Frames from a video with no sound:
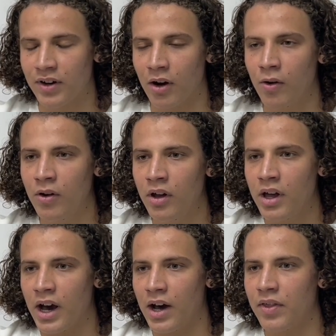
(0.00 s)
now.
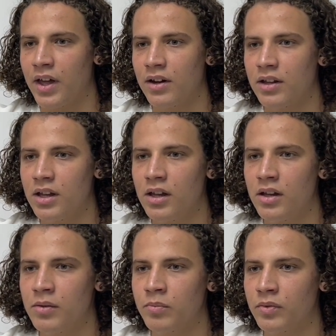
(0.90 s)
And then
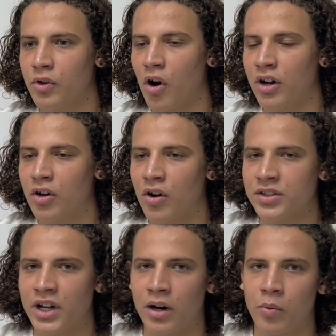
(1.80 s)
he got in
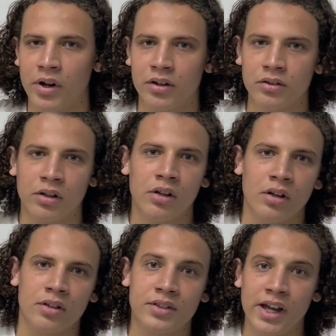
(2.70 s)
contact with
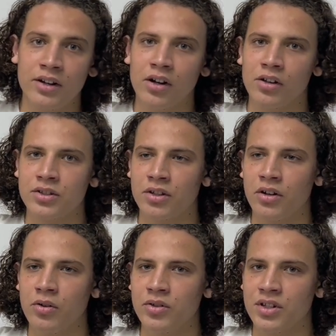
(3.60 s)
Dane
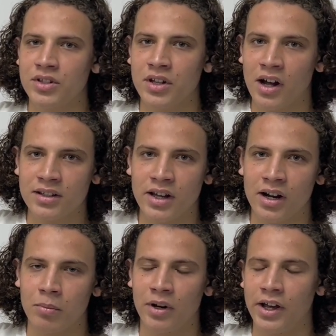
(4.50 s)
Gulston, who's the star
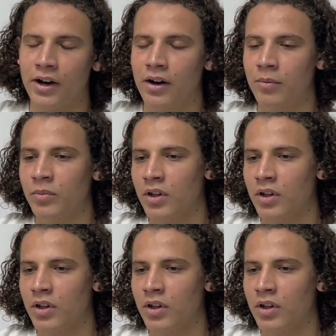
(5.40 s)
tenor player,